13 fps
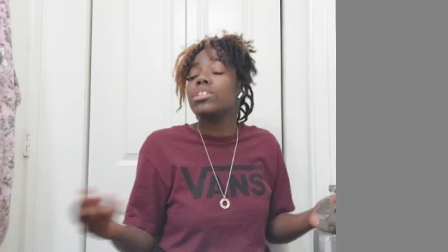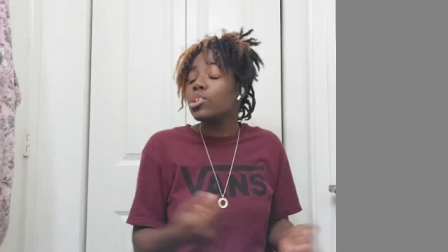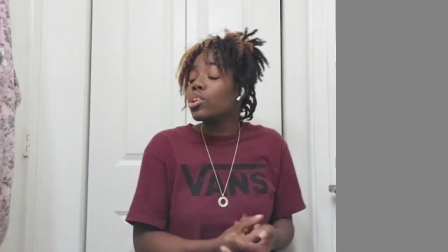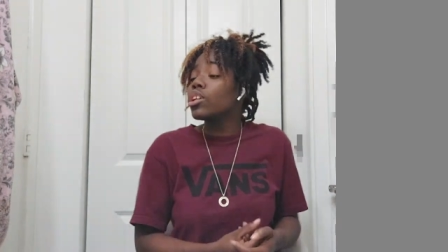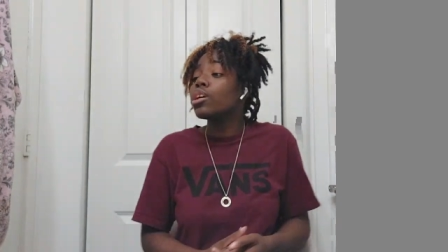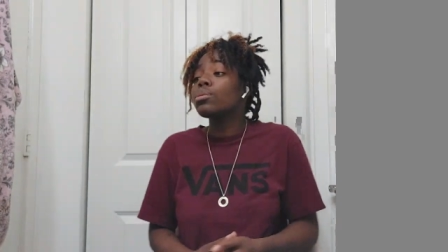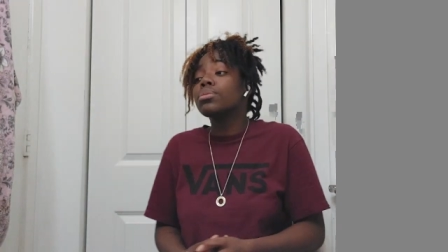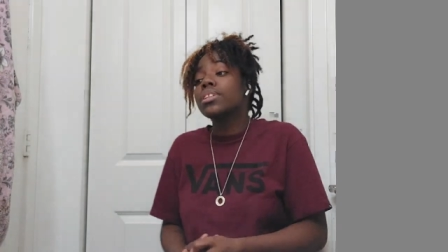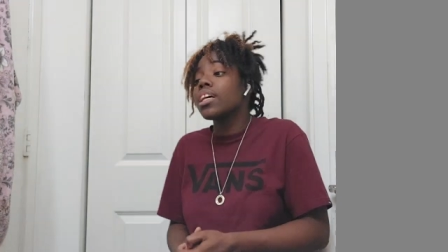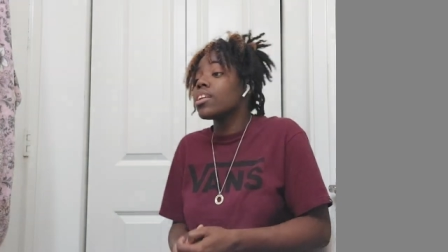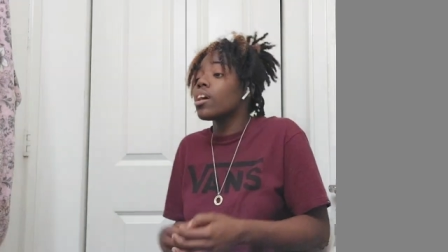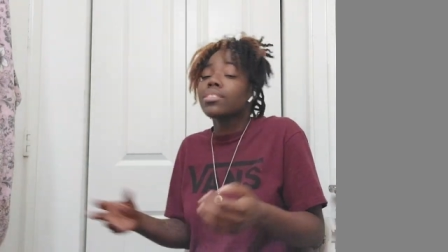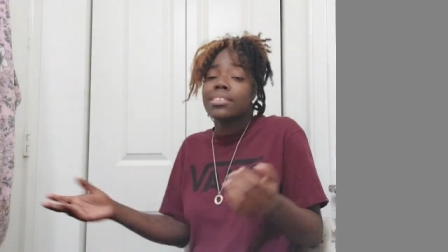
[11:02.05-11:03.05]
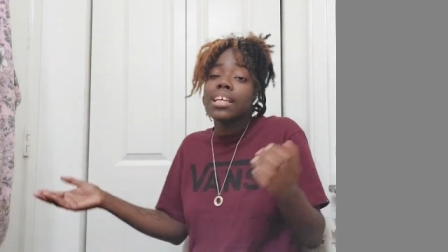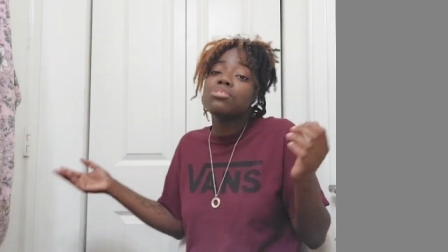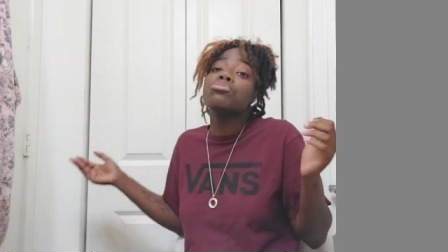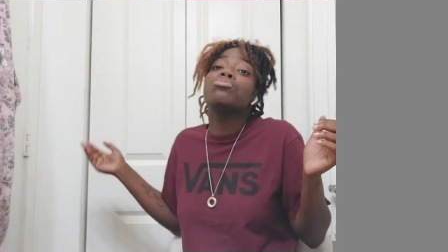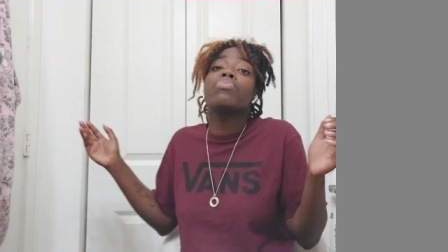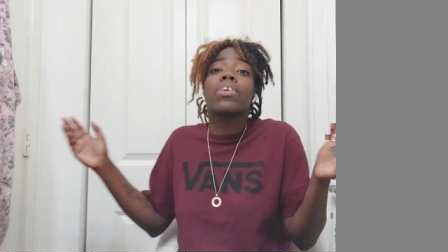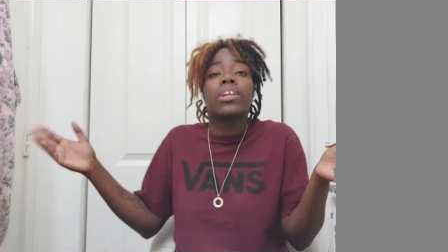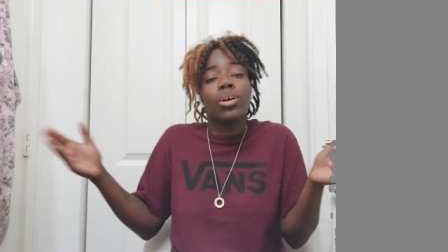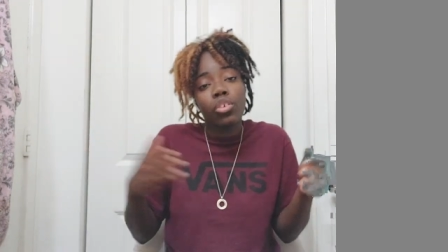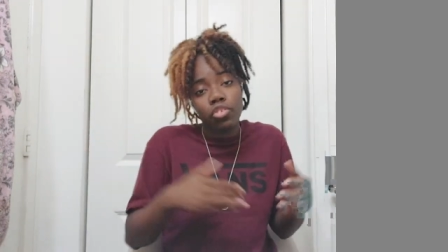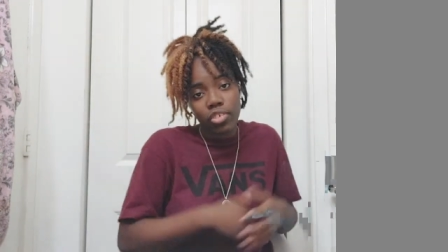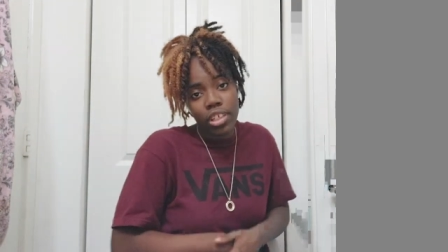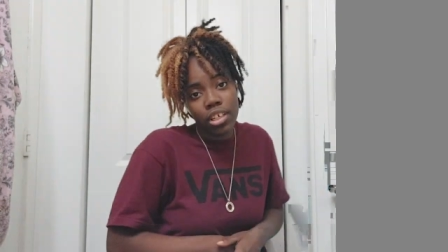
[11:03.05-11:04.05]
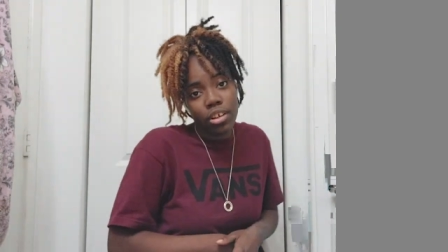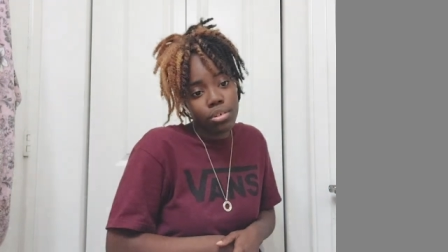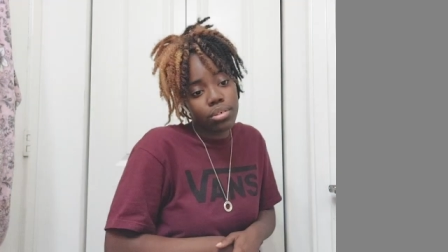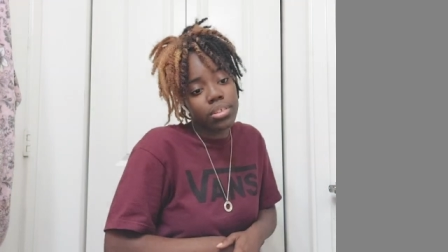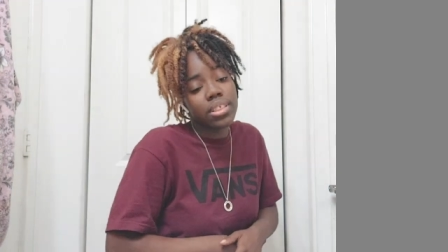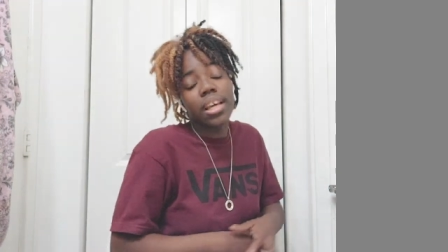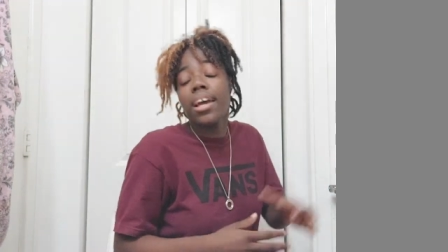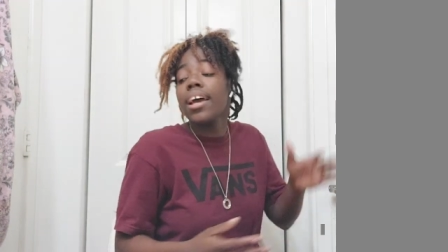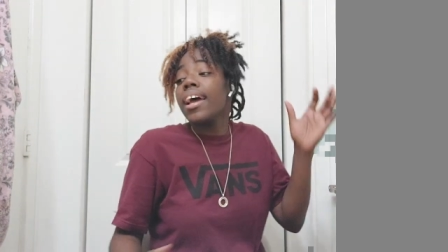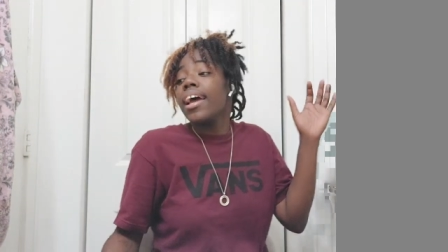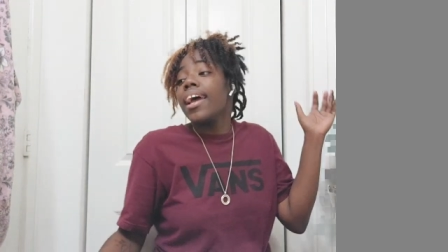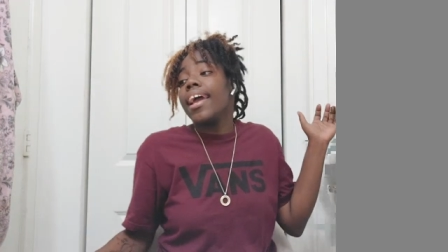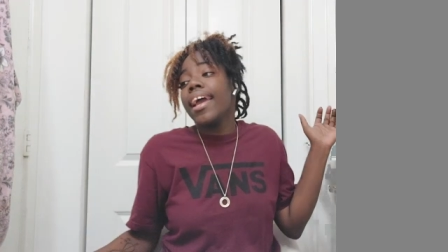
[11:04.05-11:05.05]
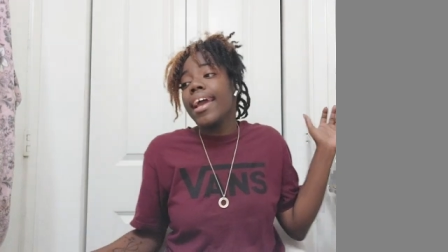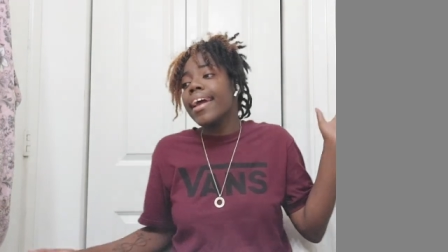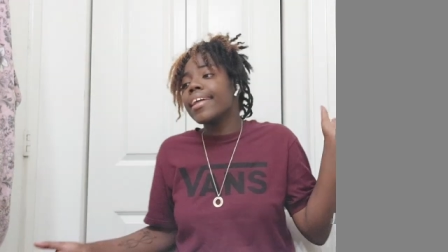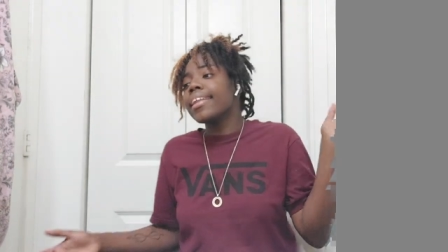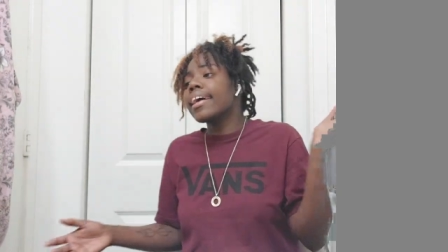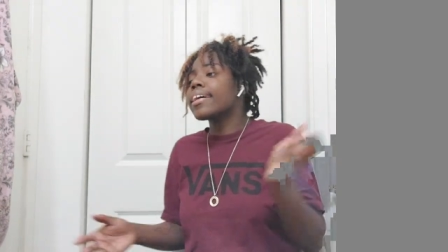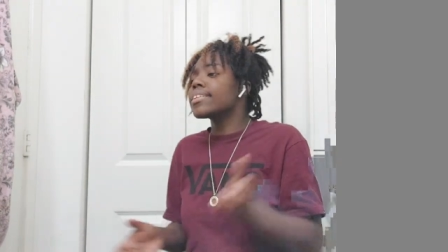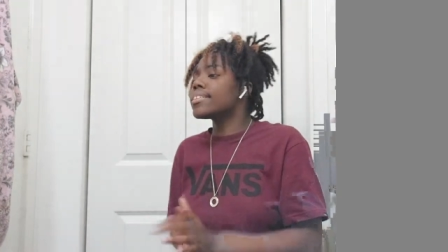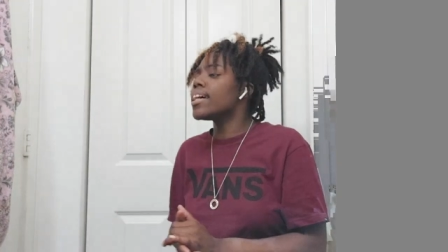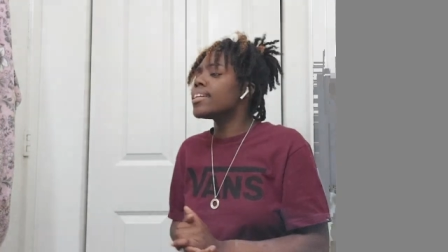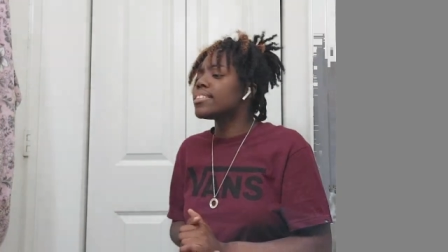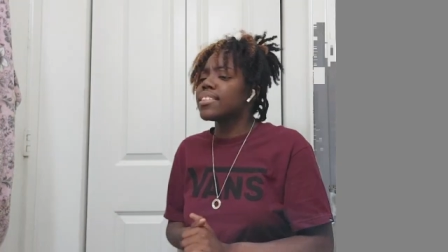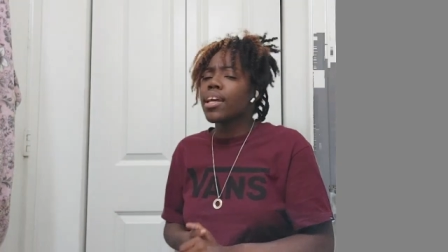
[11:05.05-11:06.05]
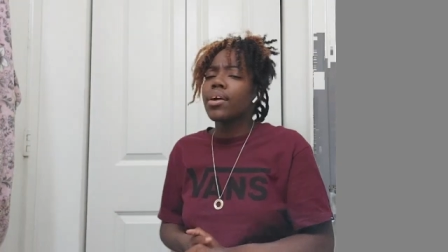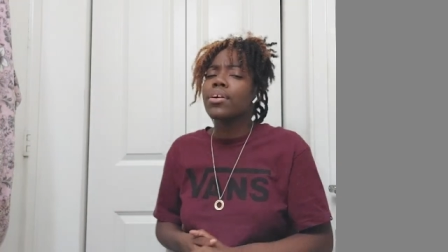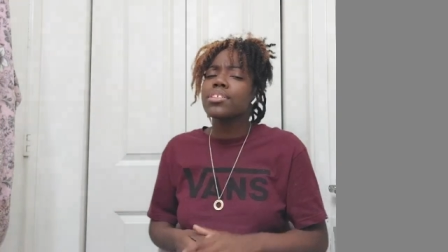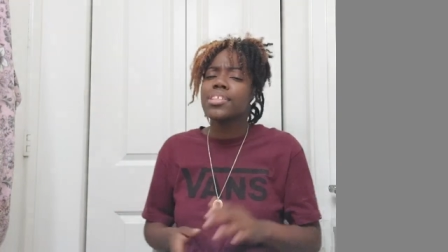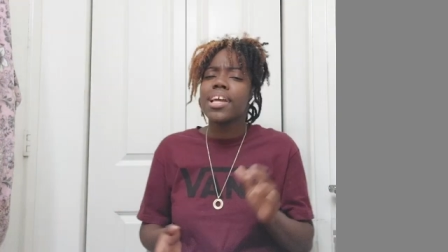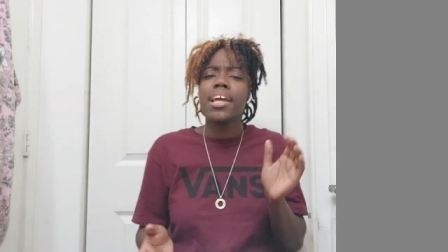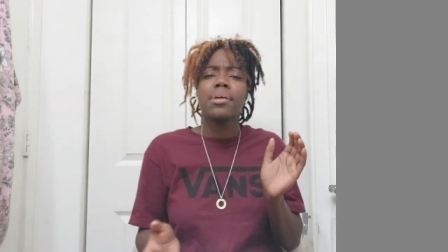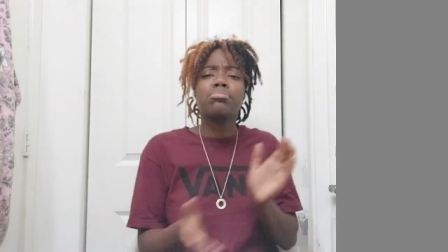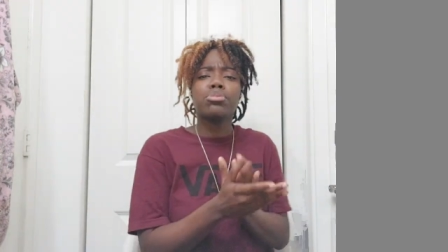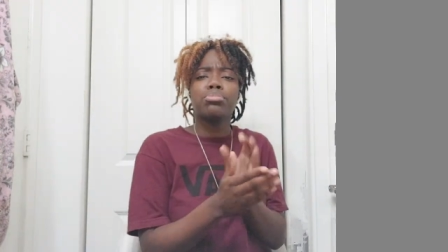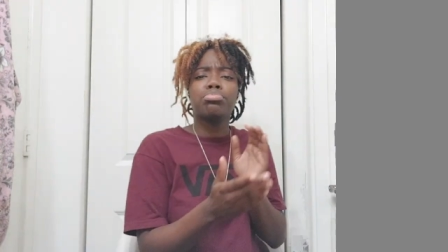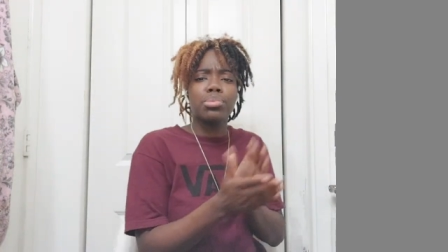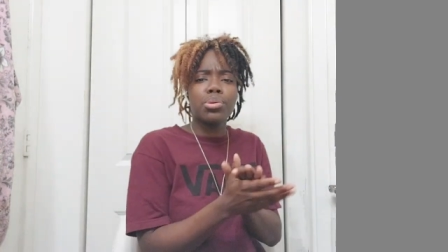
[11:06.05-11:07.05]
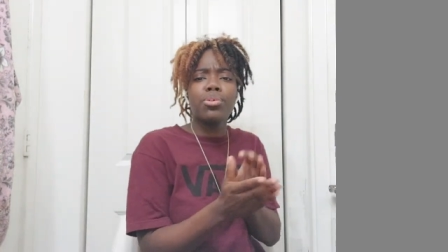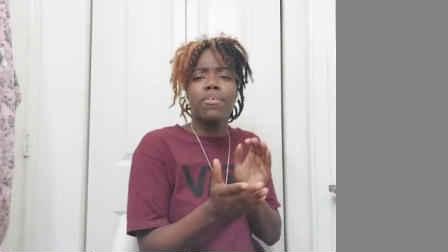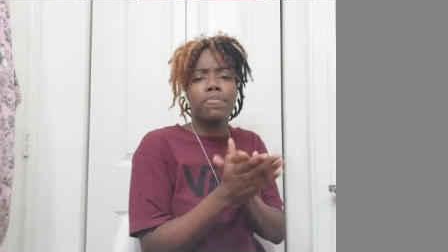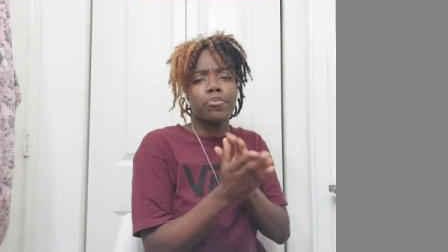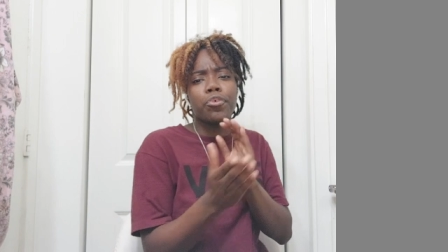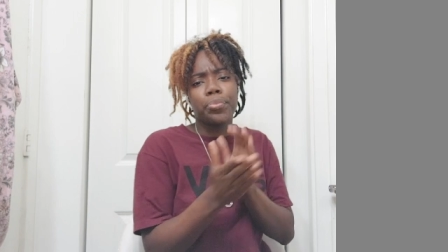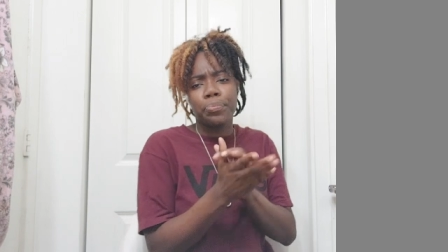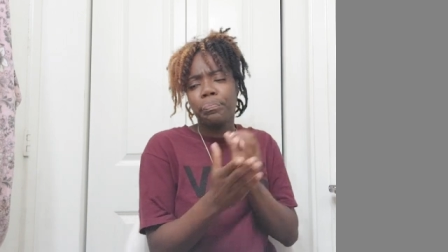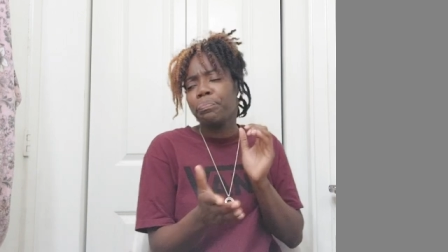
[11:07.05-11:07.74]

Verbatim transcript: So you know what I'm saying? Y'all stay tuned for those videos. And like I said, Sara James, beautiful.